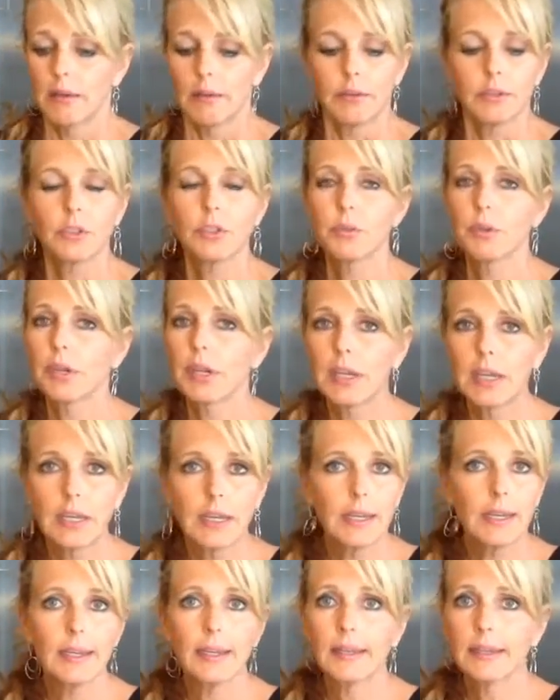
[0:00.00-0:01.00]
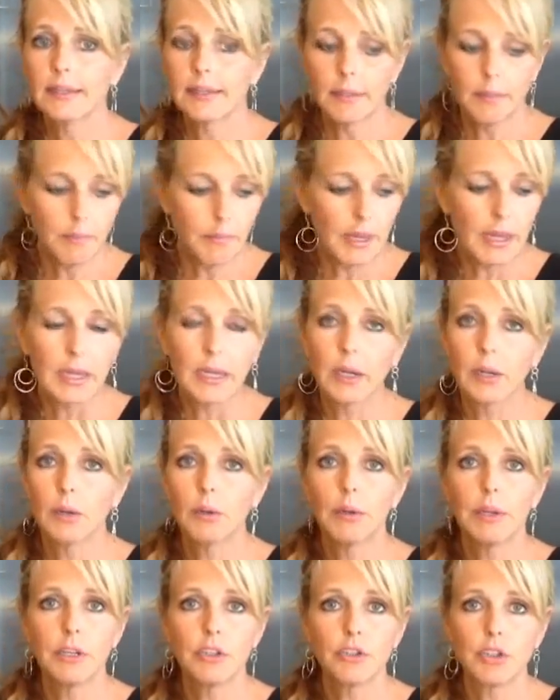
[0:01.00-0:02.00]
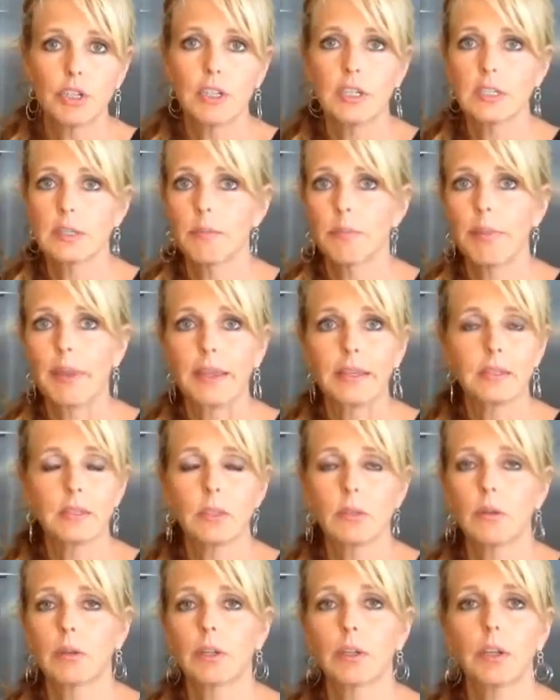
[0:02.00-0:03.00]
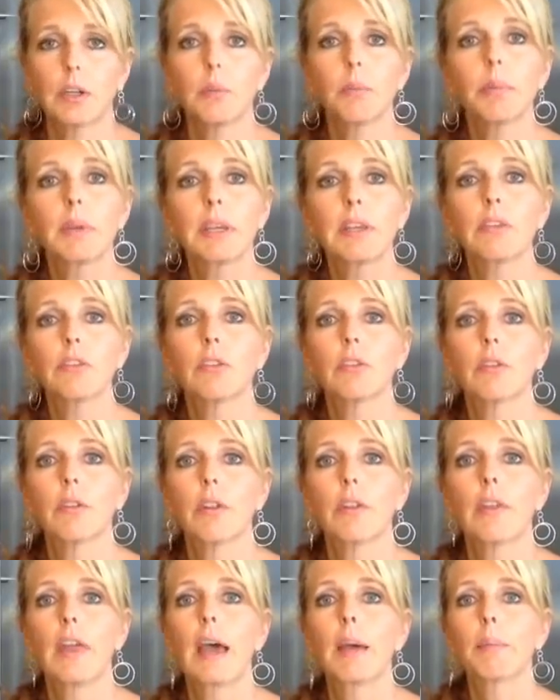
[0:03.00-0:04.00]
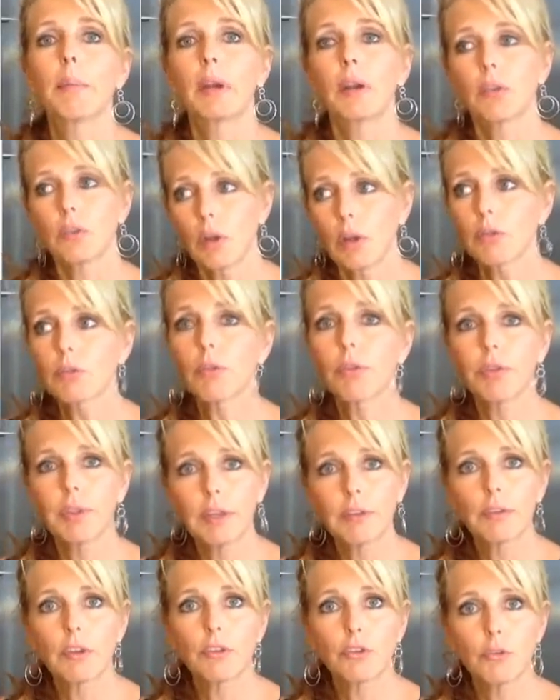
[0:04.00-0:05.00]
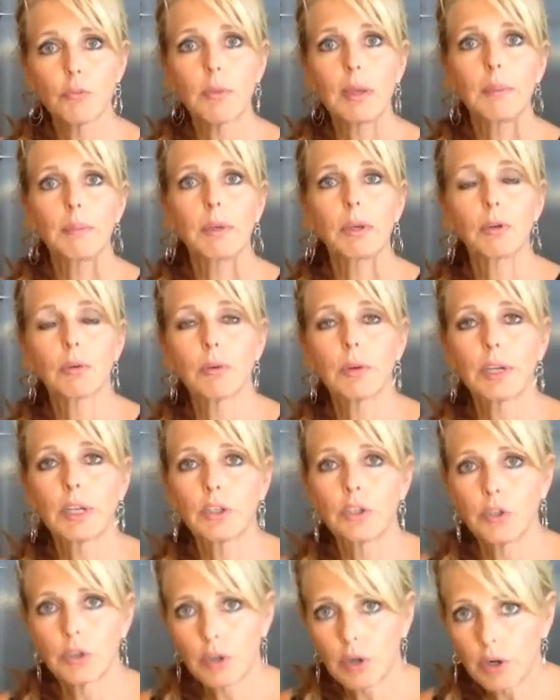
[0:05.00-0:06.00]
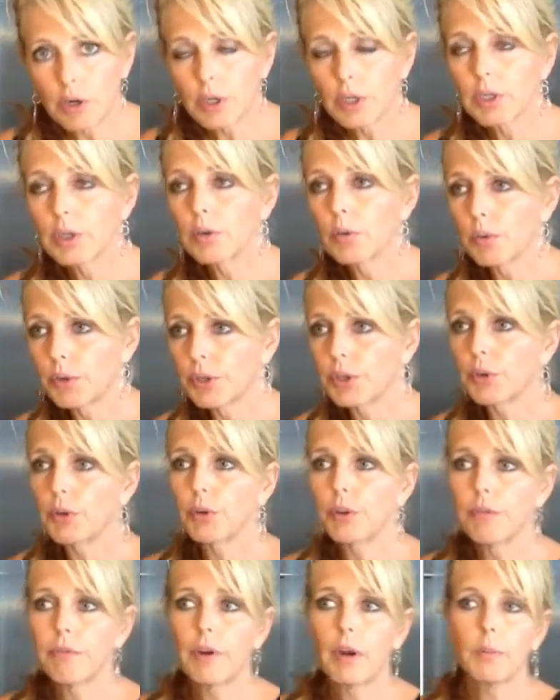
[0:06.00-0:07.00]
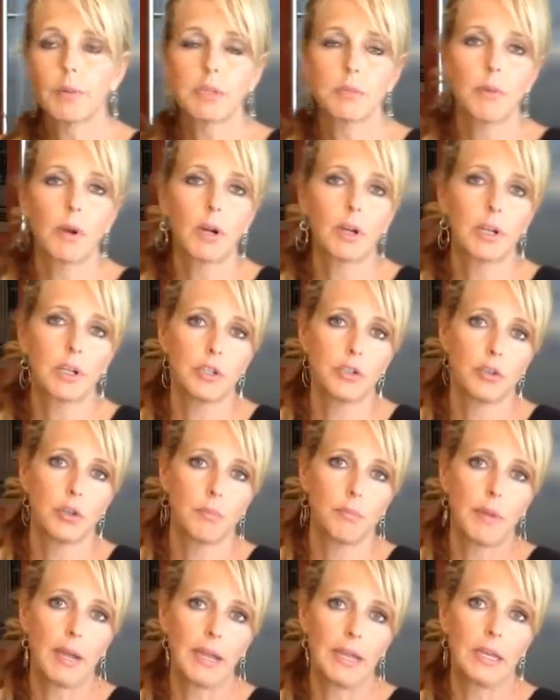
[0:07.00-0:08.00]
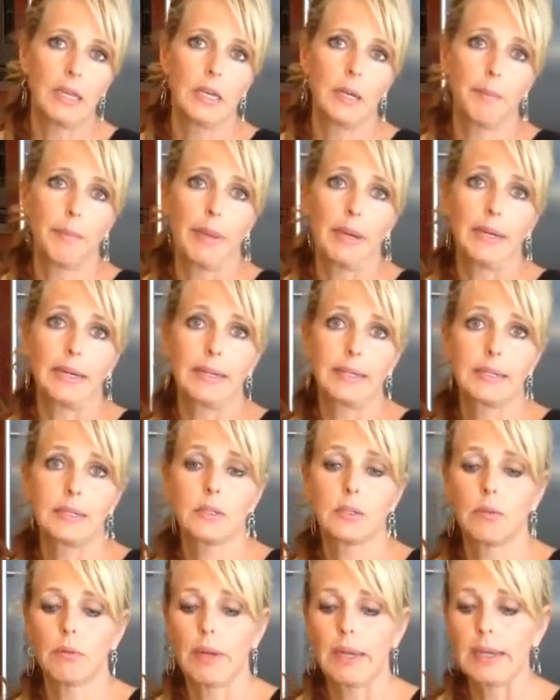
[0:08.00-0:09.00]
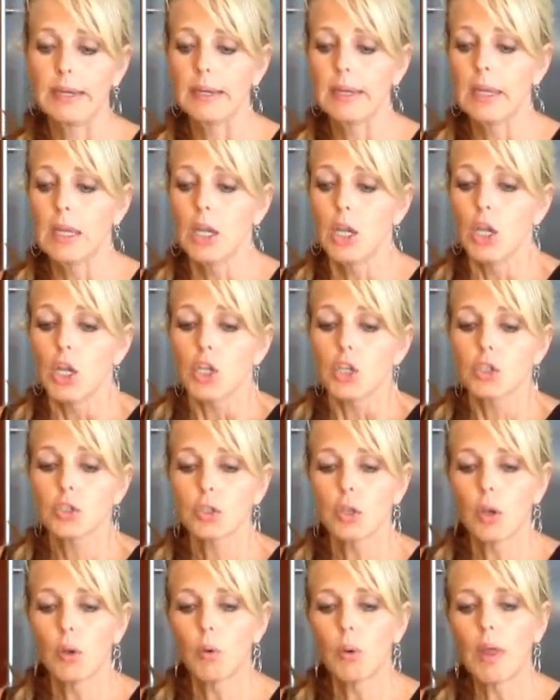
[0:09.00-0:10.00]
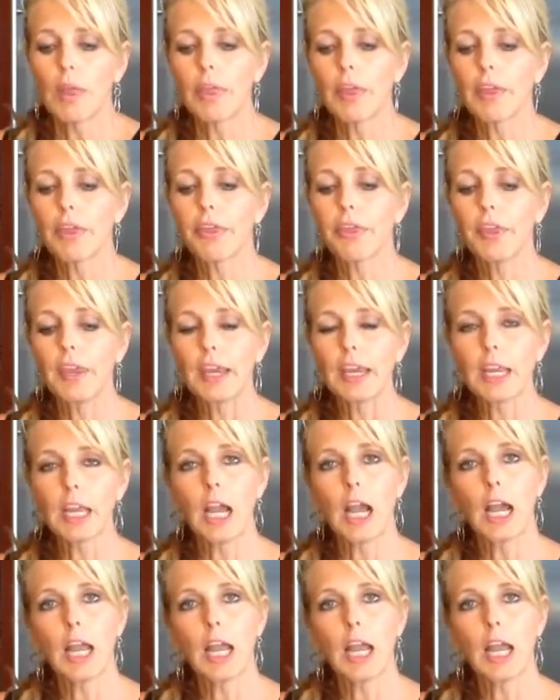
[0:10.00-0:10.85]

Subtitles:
zucchini, tomato, and cheese and pesto. It couldn't be easier than that, but it's also things that you may be growing in your garden or you go to the farmer's market and you can buy it in abundance, alright? So the thing